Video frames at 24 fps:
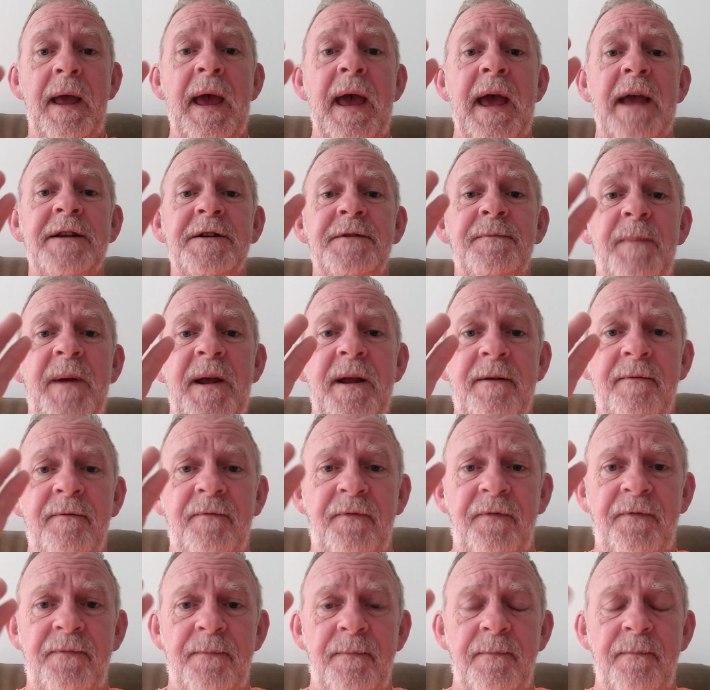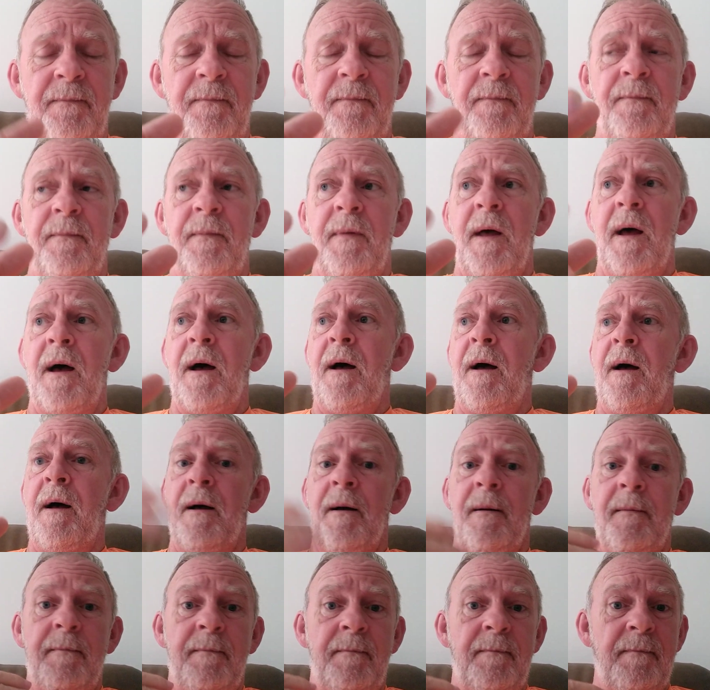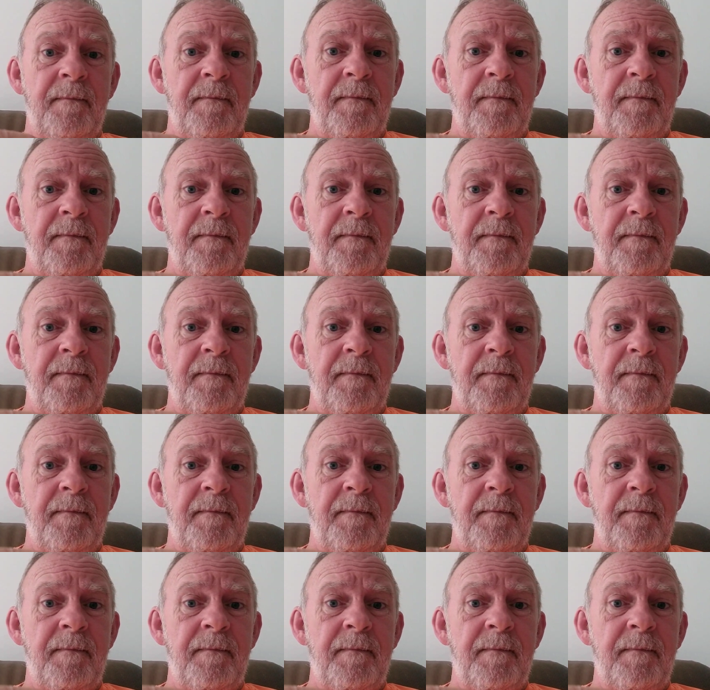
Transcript: has been uh,